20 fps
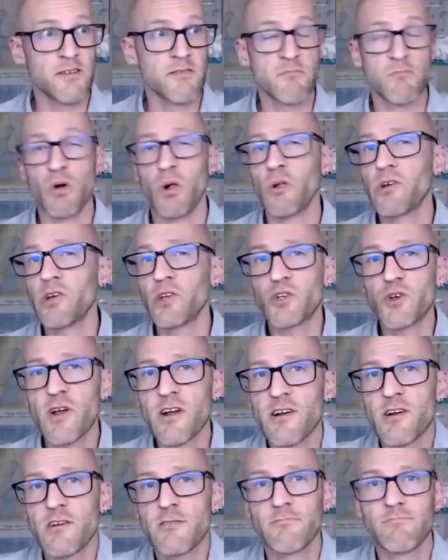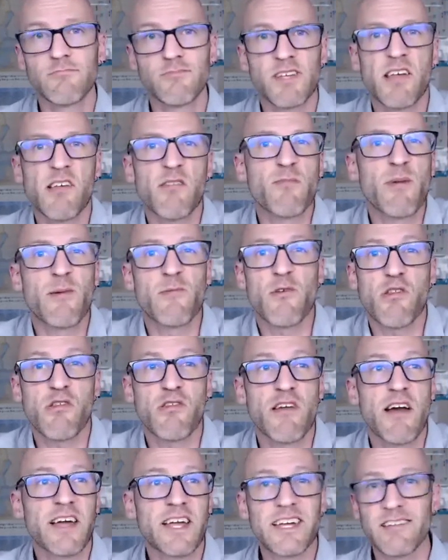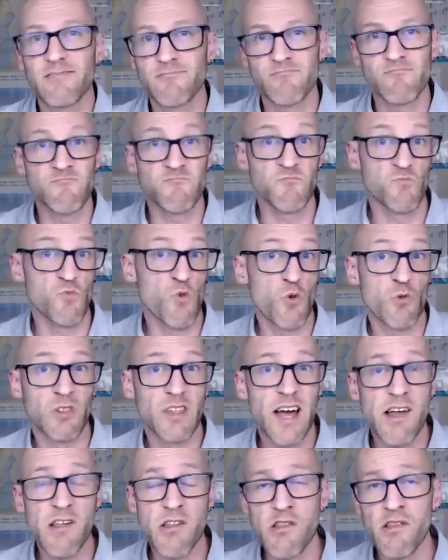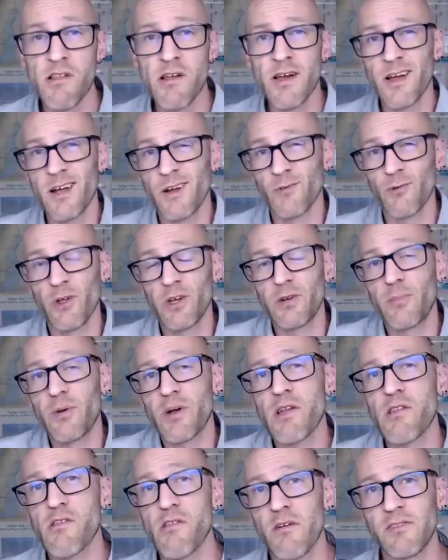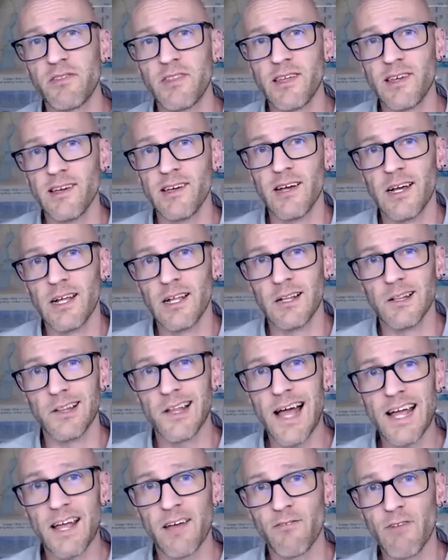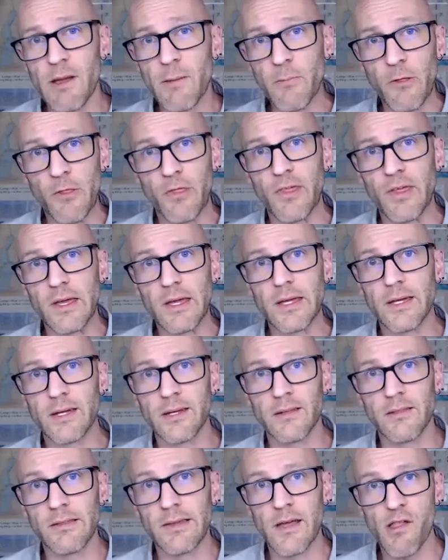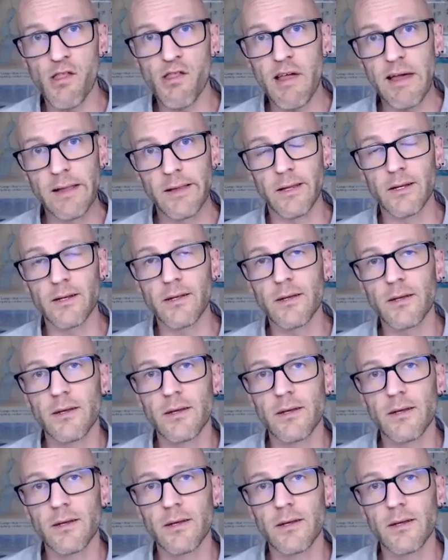Pulling a trigger takes maybe a second or less. Really depends on the lack of empathy in the assailant.